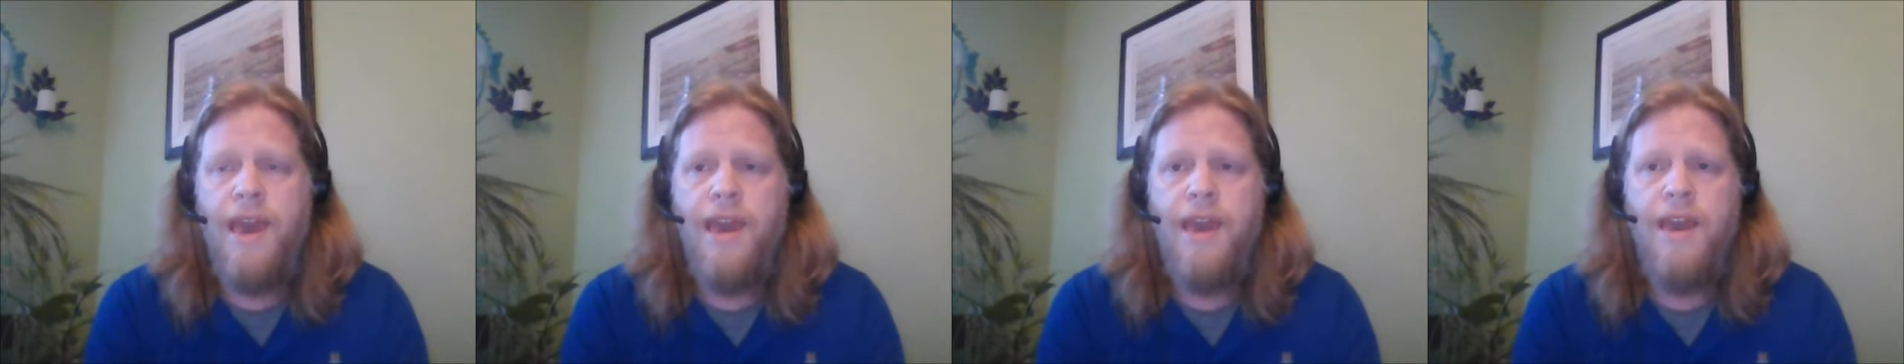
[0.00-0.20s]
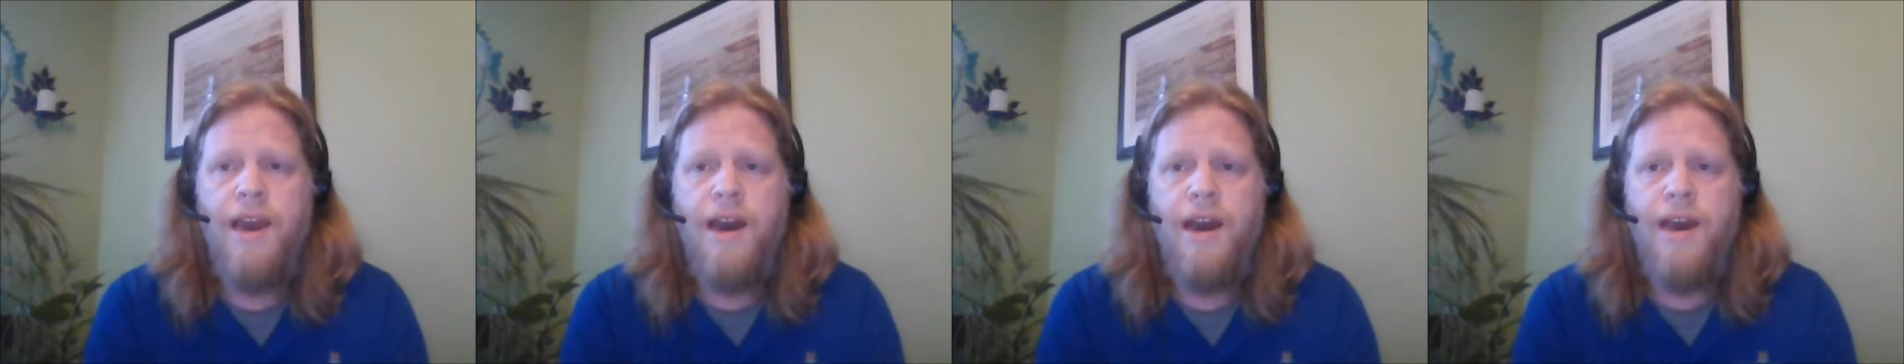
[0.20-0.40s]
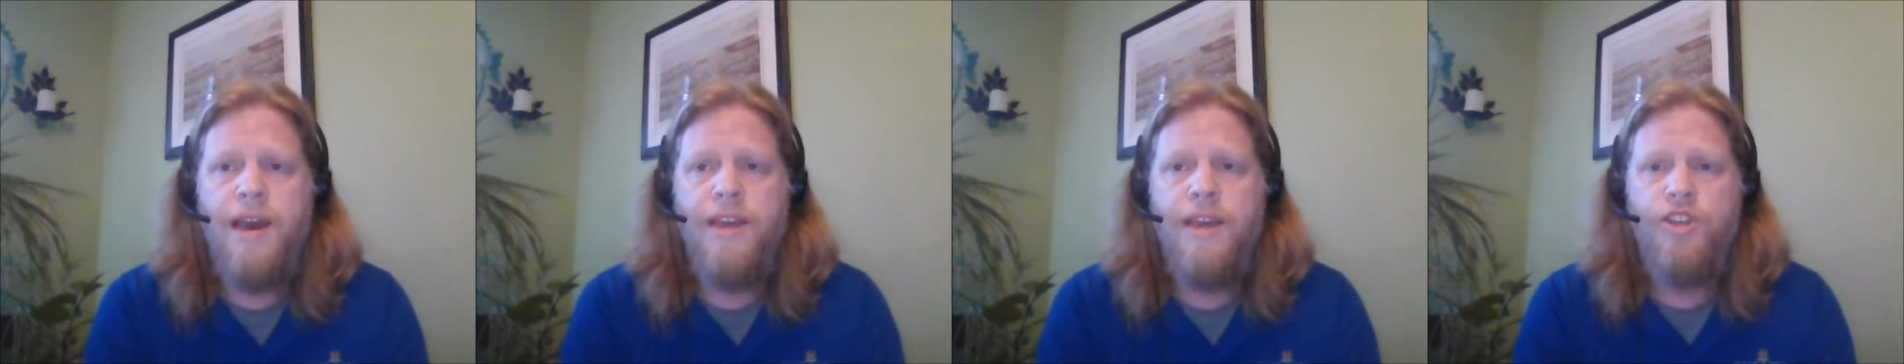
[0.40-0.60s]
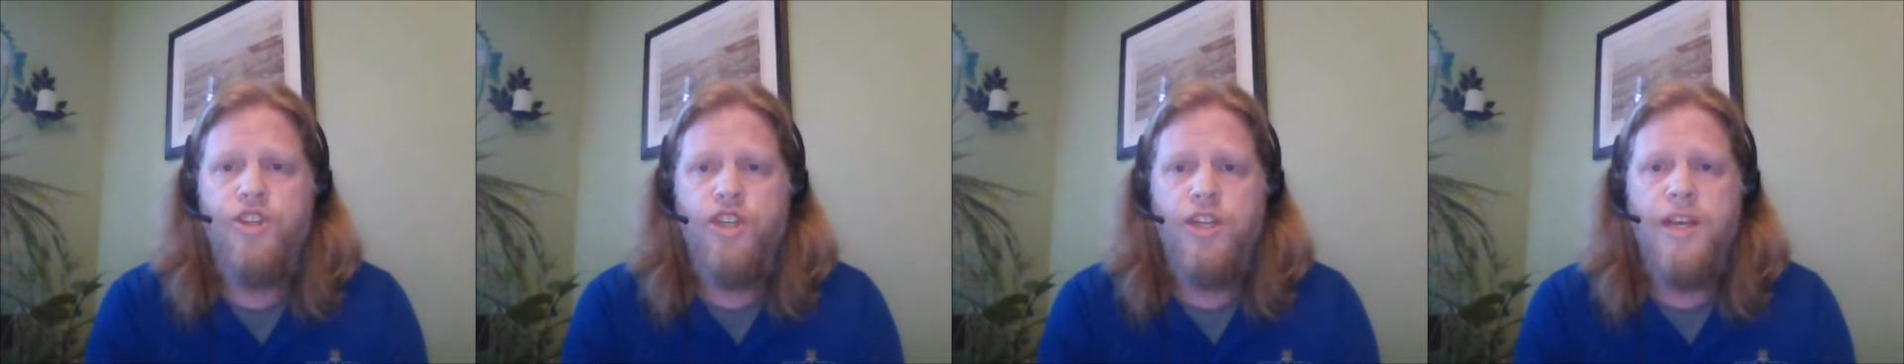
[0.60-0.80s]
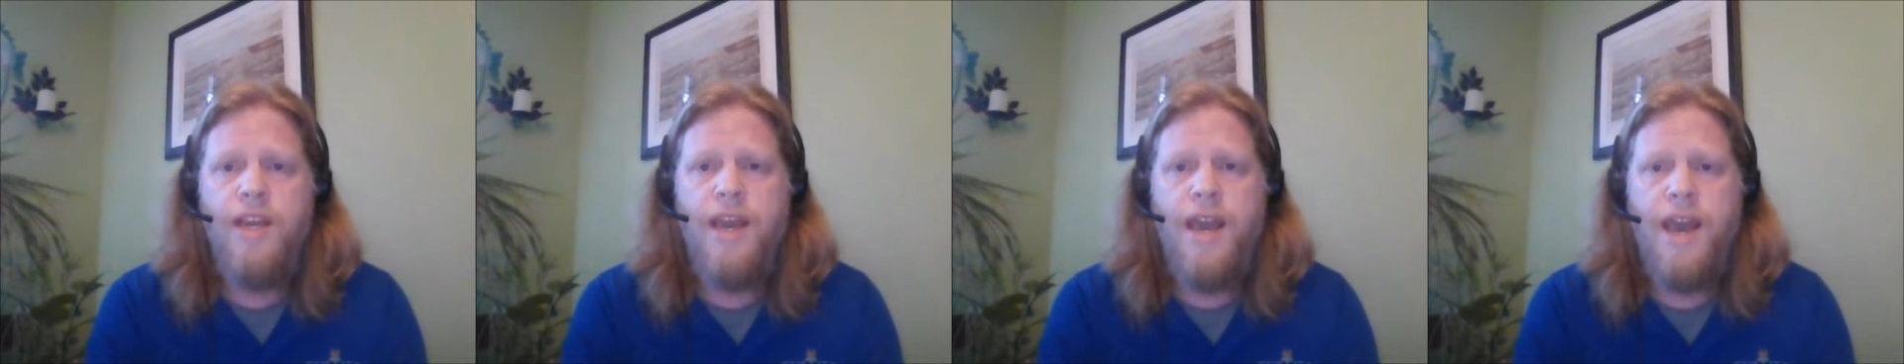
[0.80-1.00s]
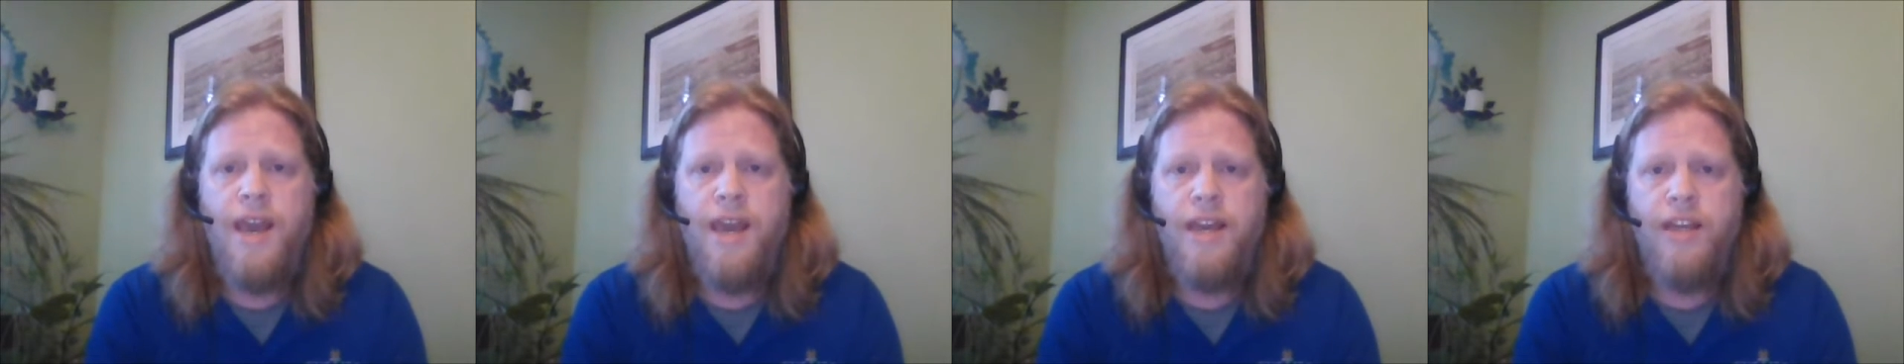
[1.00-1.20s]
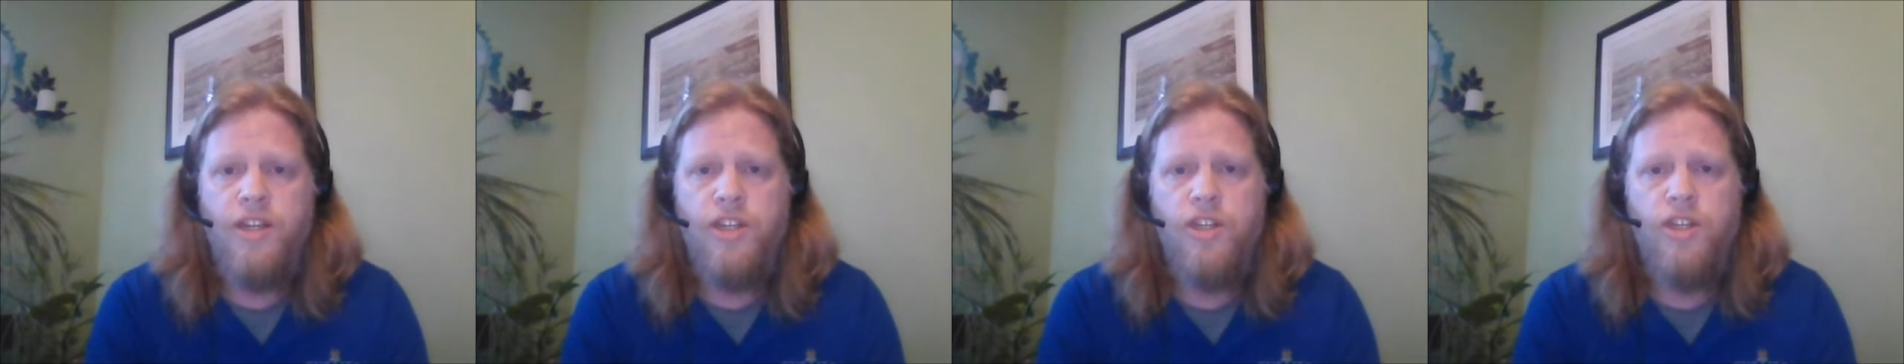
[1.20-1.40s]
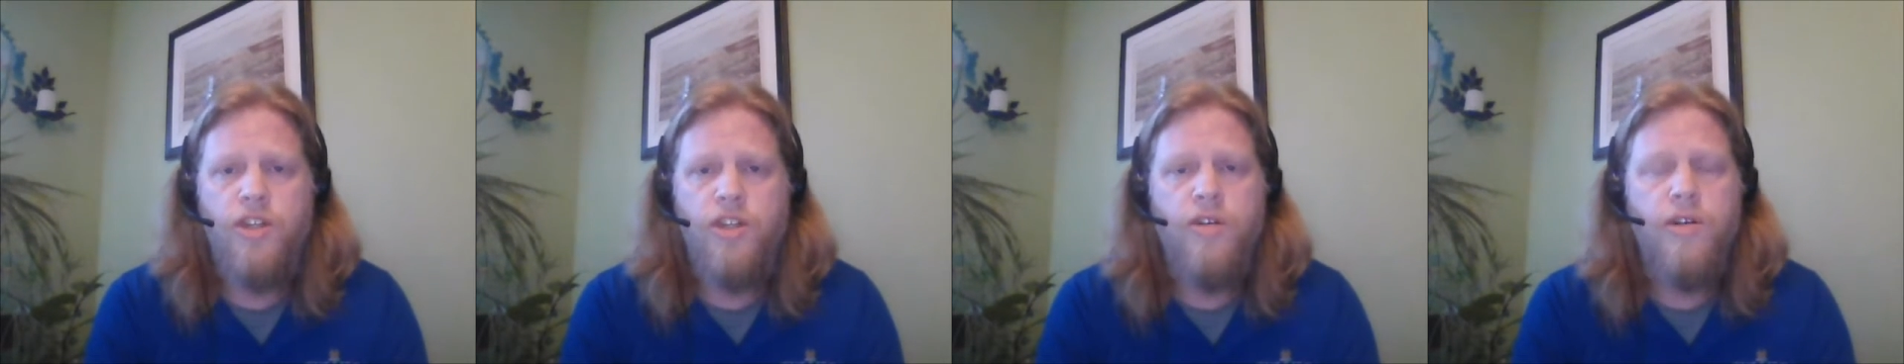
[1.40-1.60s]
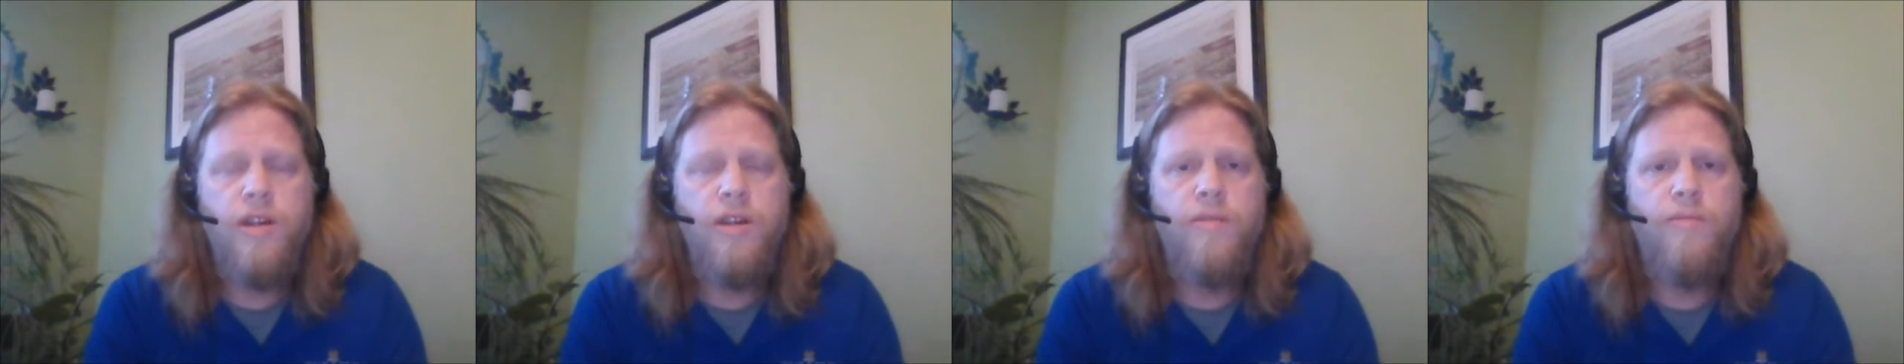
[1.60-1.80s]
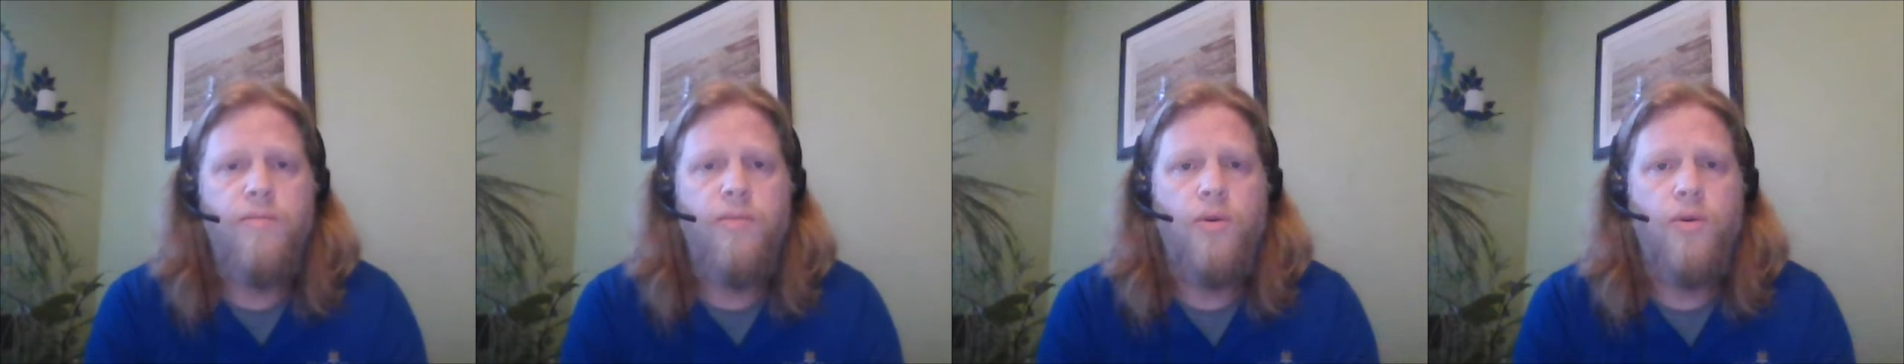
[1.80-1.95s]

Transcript: AIGA Student